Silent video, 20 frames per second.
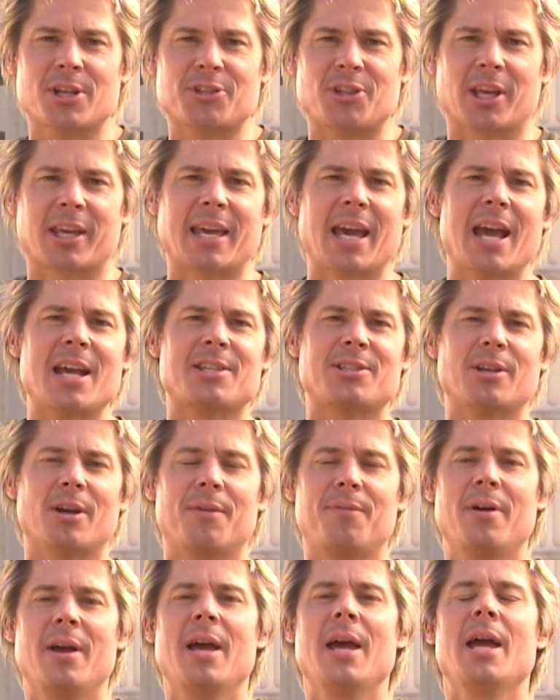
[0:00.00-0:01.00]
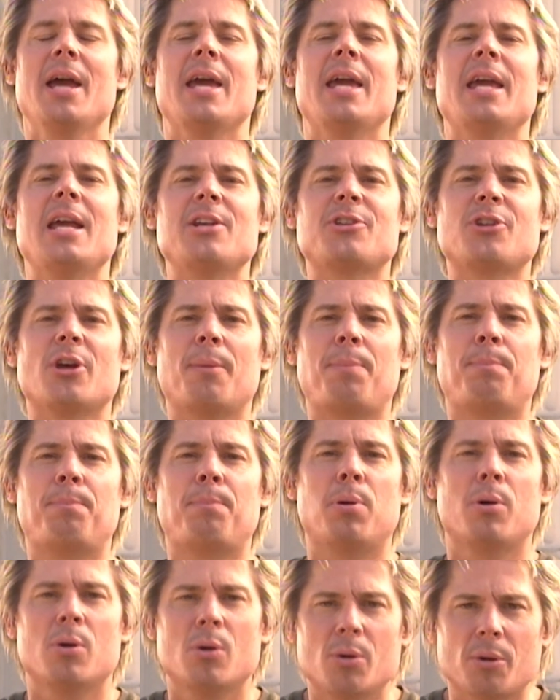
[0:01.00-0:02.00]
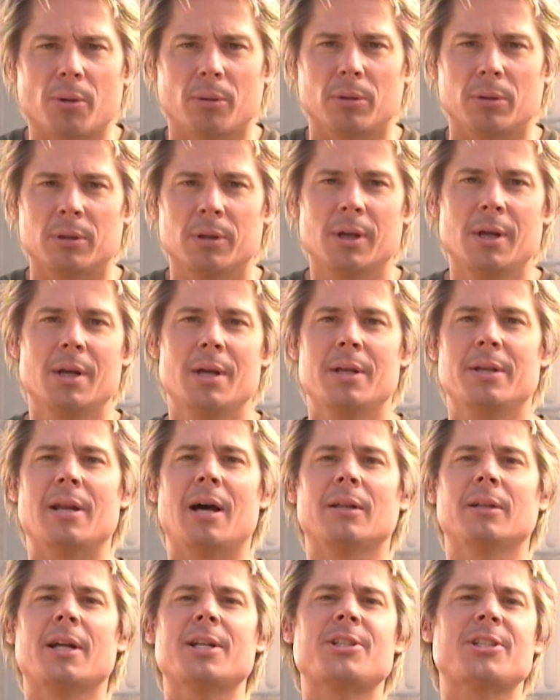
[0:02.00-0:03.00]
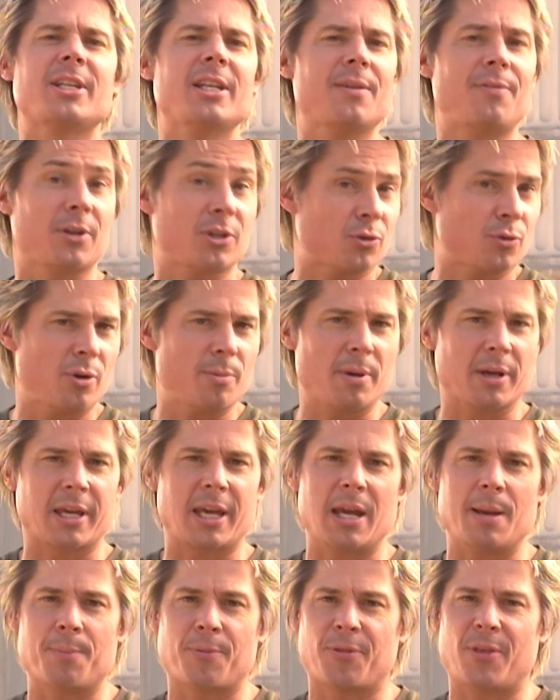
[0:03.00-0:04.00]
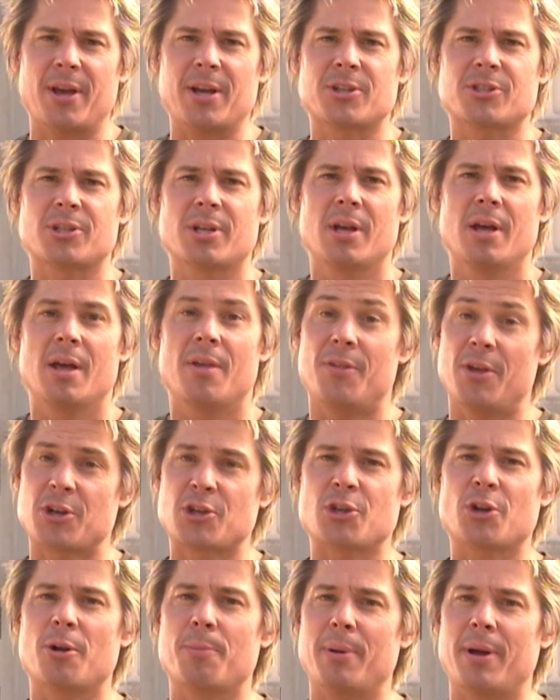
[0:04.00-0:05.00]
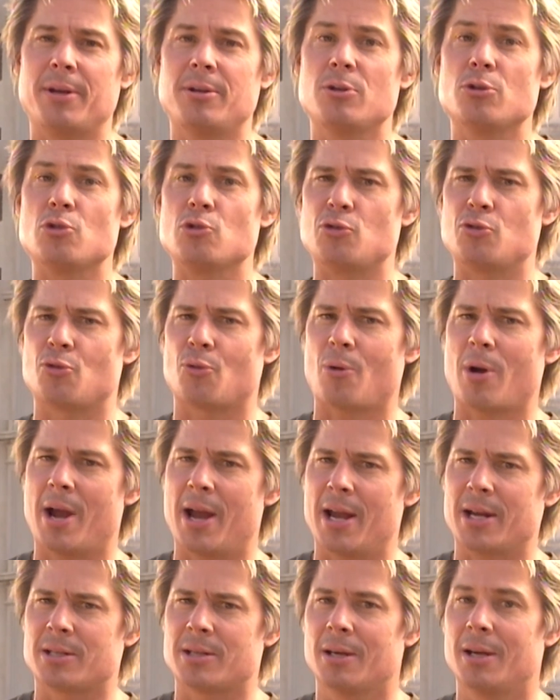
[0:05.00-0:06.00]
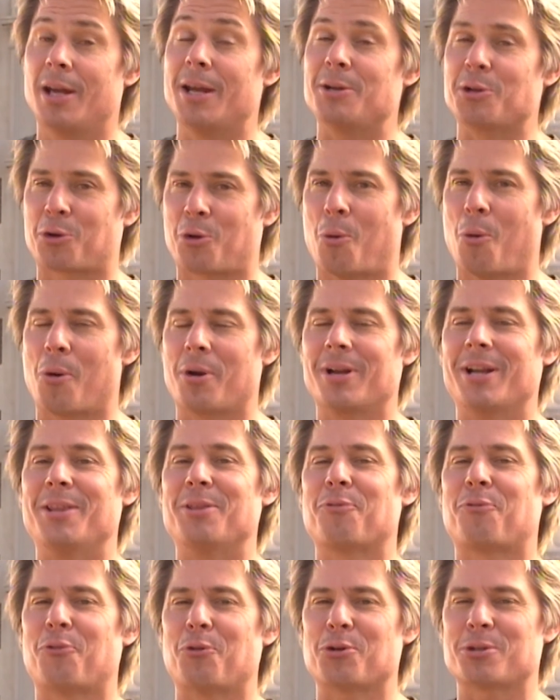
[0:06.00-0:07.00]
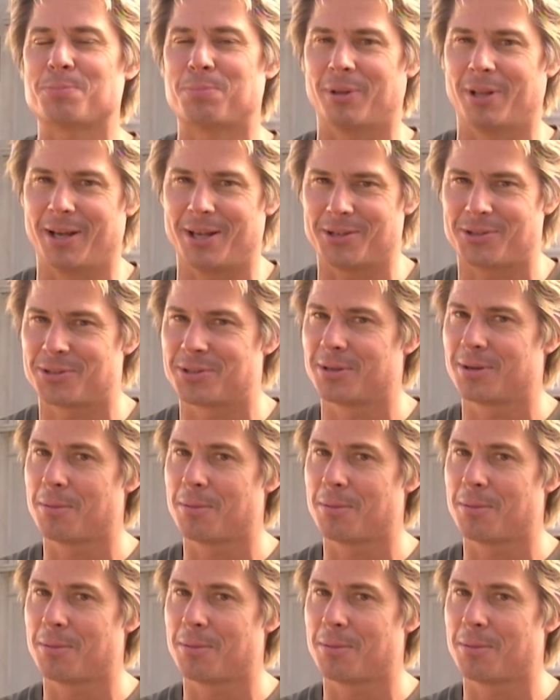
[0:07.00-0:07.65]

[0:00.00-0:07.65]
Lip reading: is the case of he's a poodle. Now let's see if Extreme Akim thinks they should have been dragged into court in the first place.